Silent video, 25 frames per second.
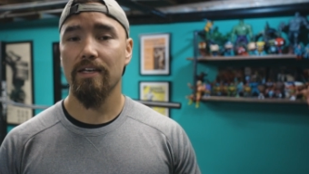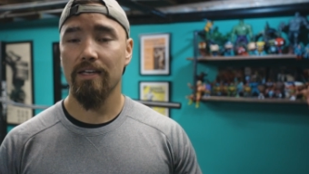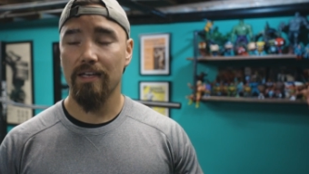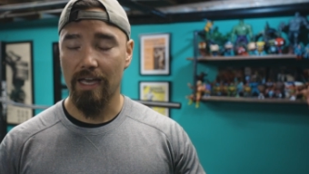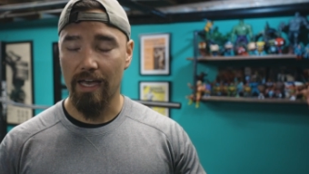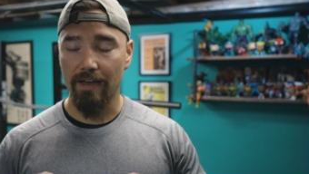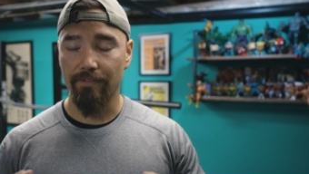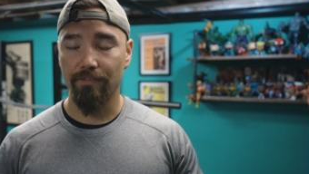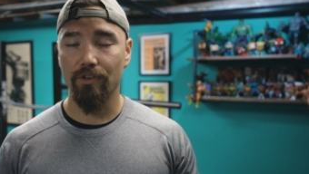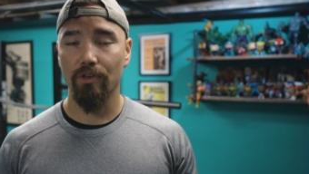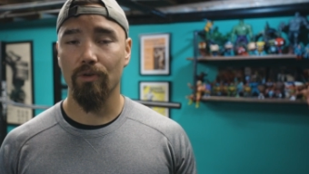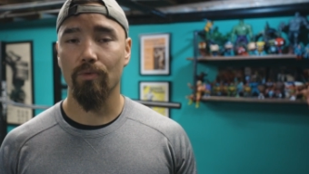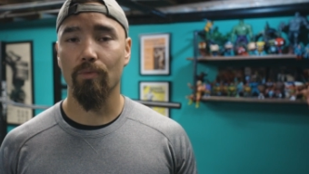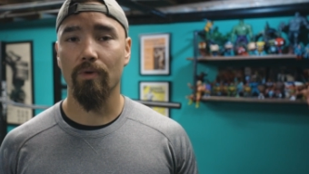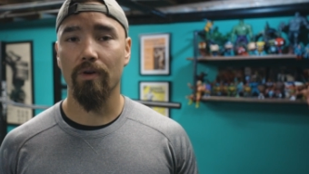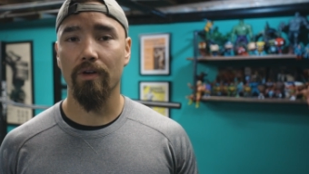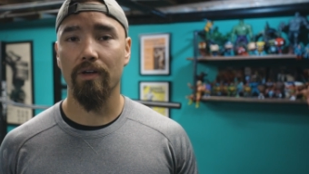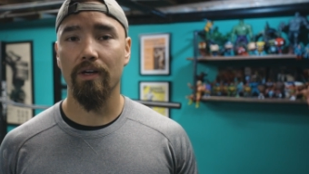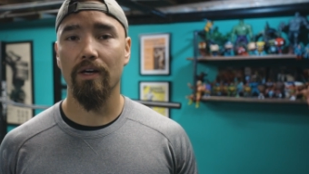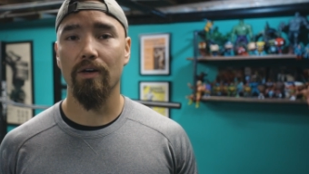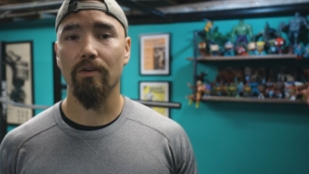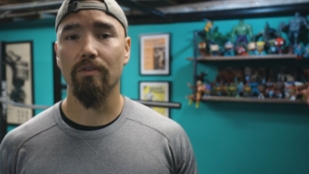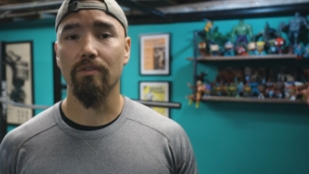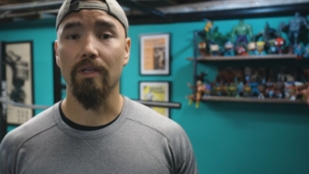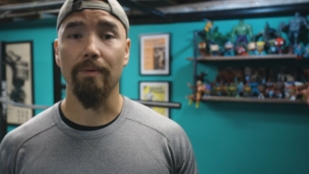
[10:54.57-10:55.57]
Have a good
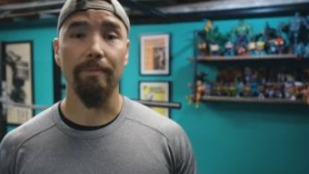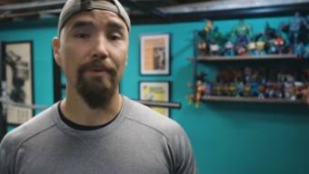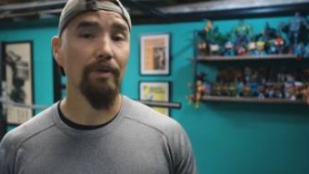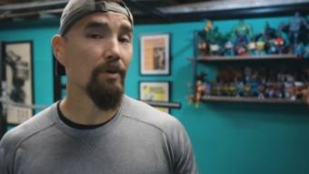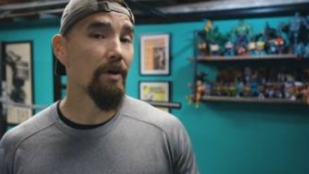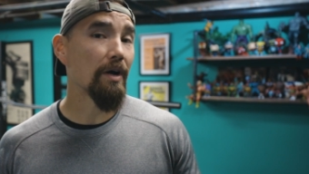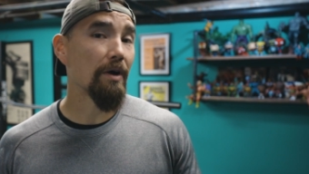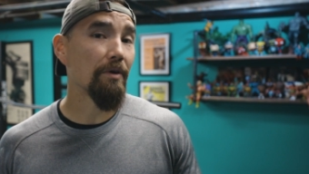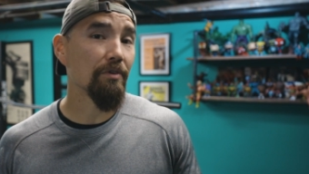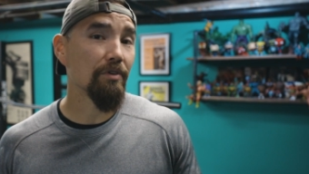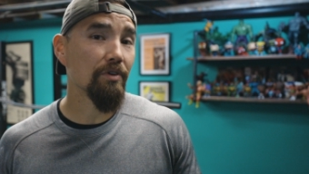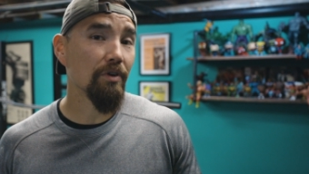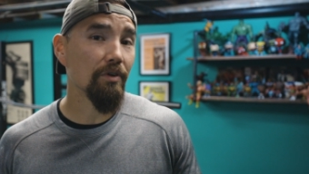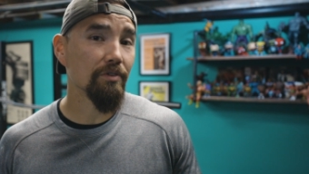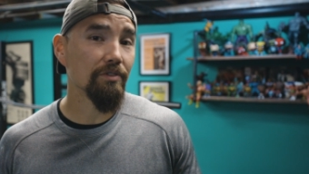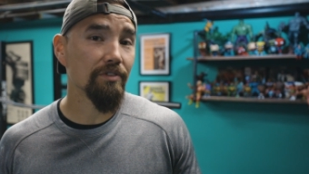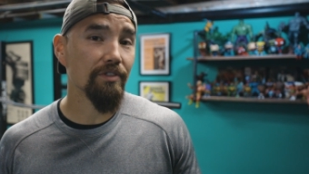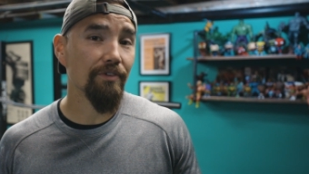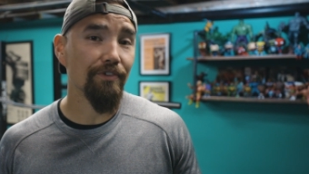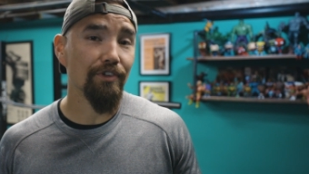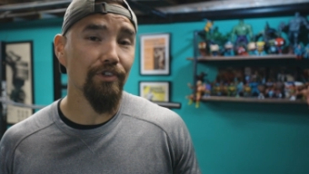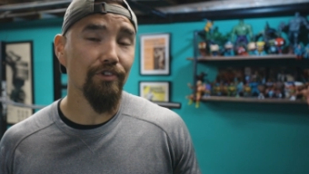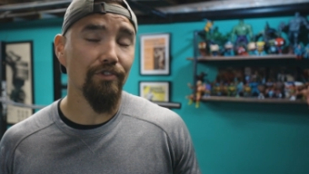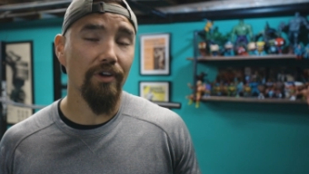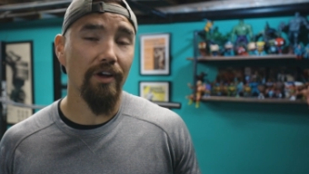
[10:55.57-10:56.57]
workout. Let me know how it goes
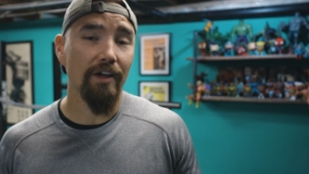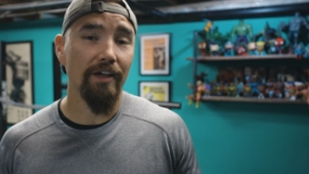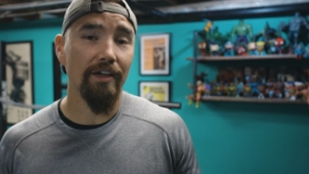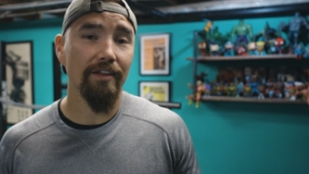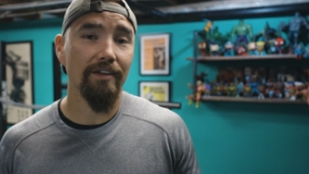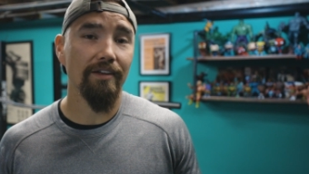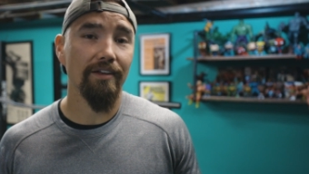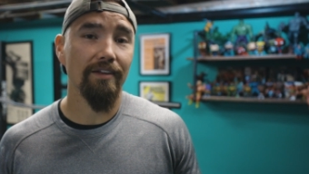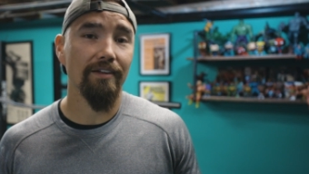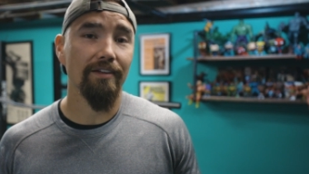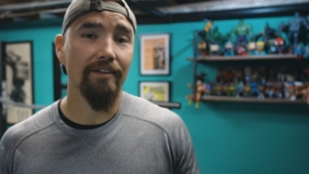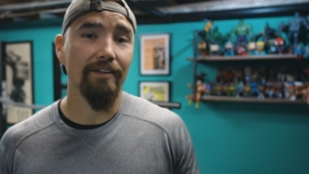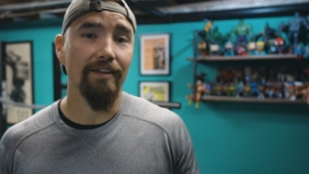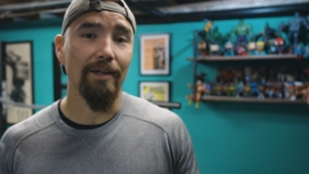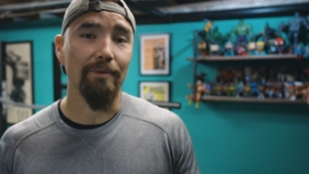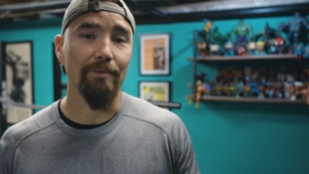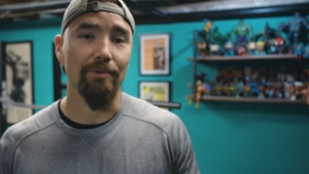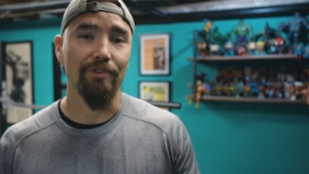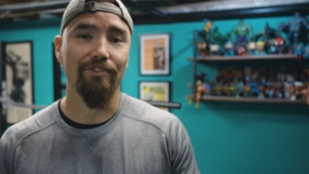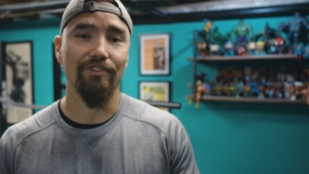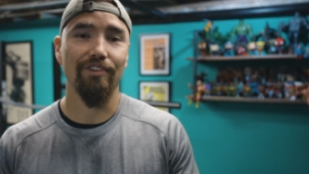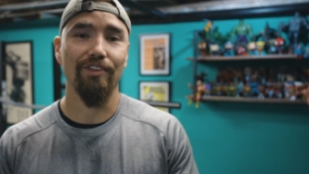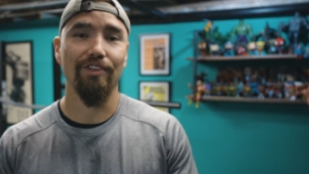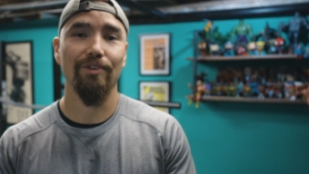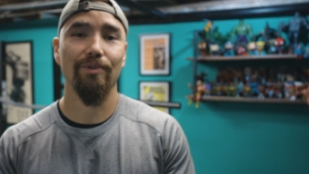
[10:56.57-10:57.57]
if you try it, and we'll
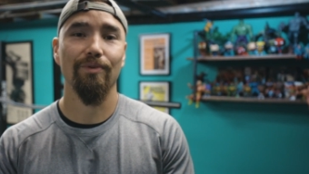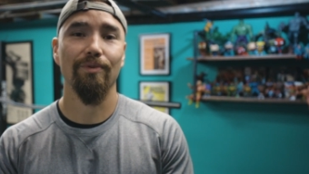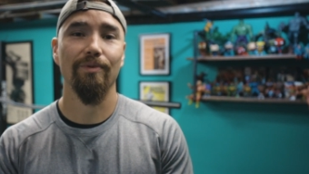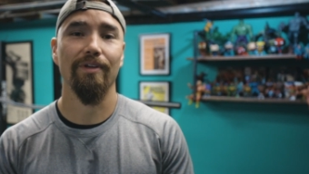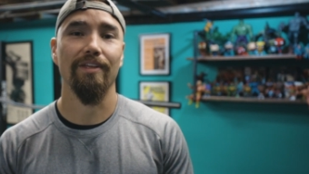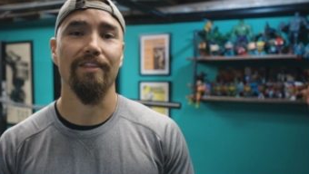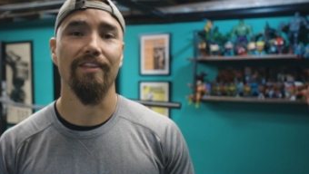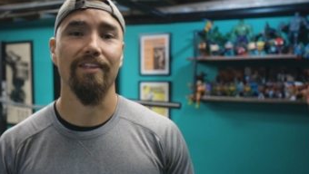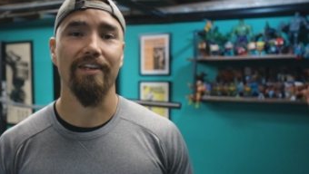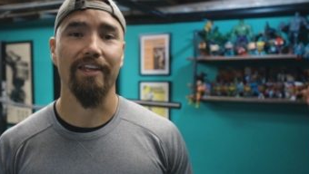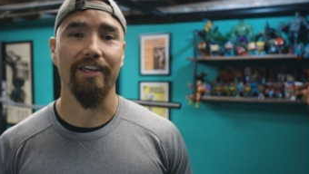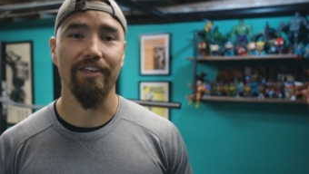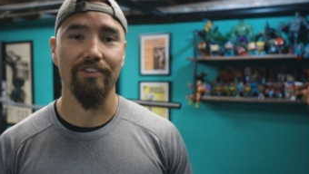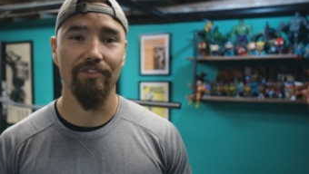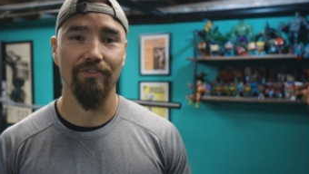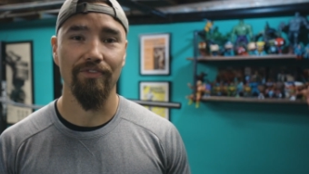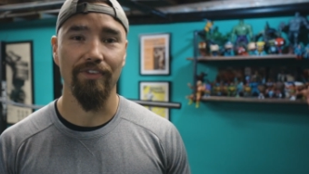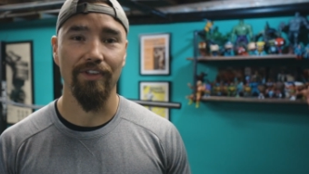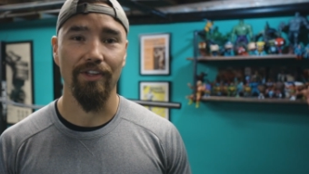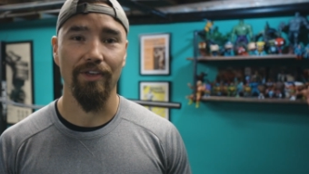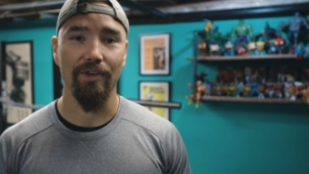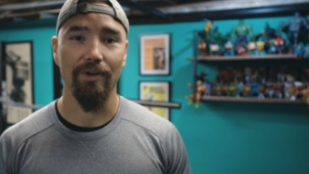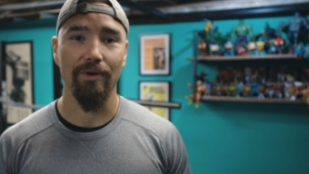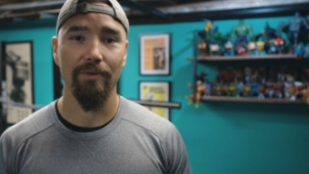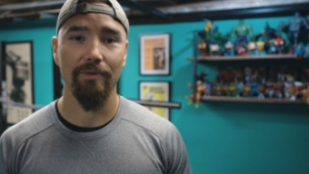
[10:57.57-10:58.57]
see you in the next
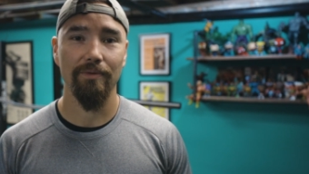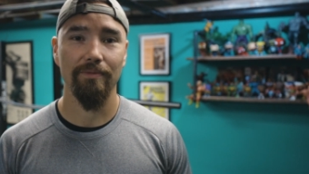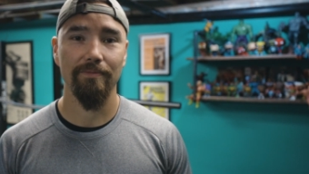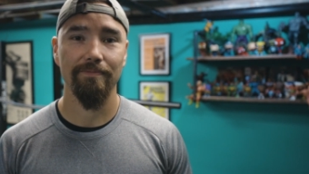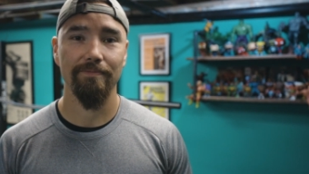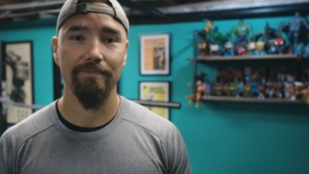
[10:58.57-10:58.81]
video.